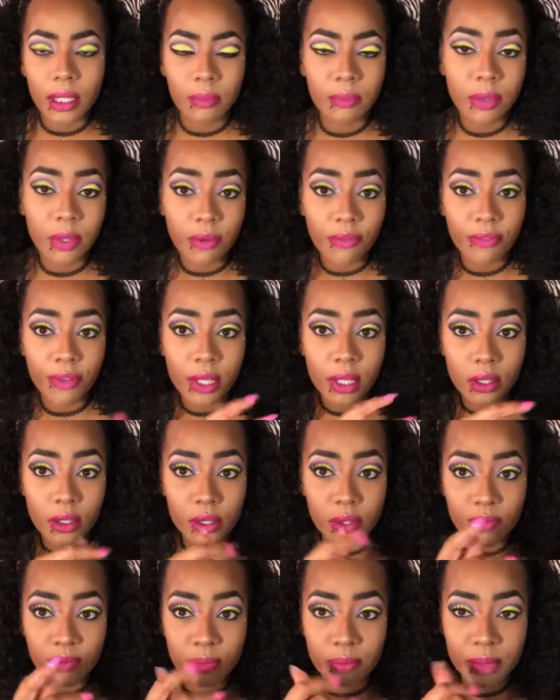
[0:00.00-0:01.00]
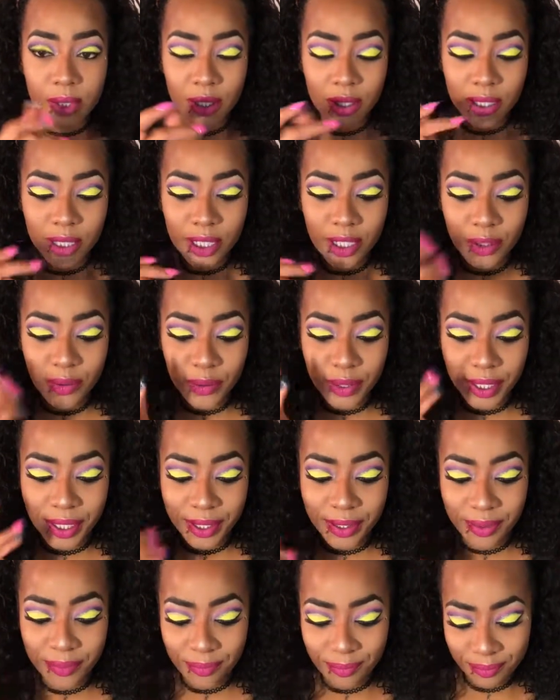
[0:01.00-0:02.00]
keep your fingers from turning
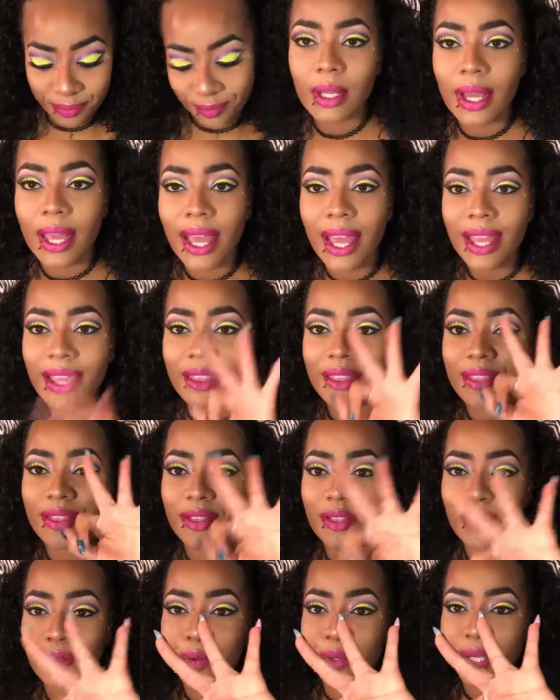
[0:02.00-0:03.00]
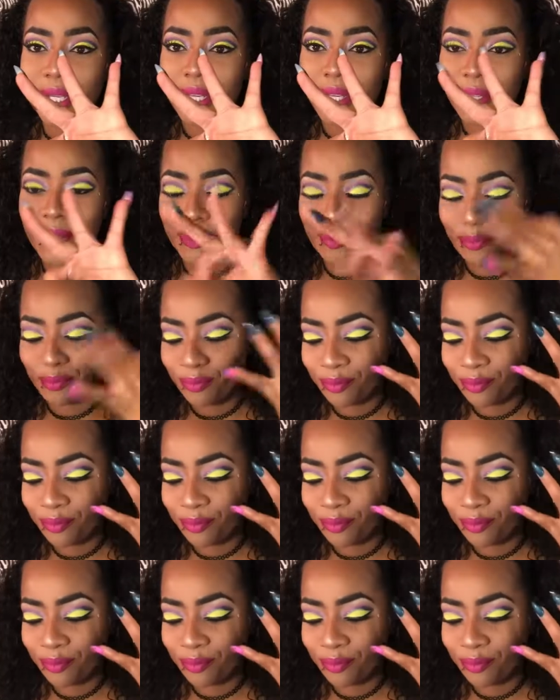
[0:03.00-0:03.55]
green. Hack three.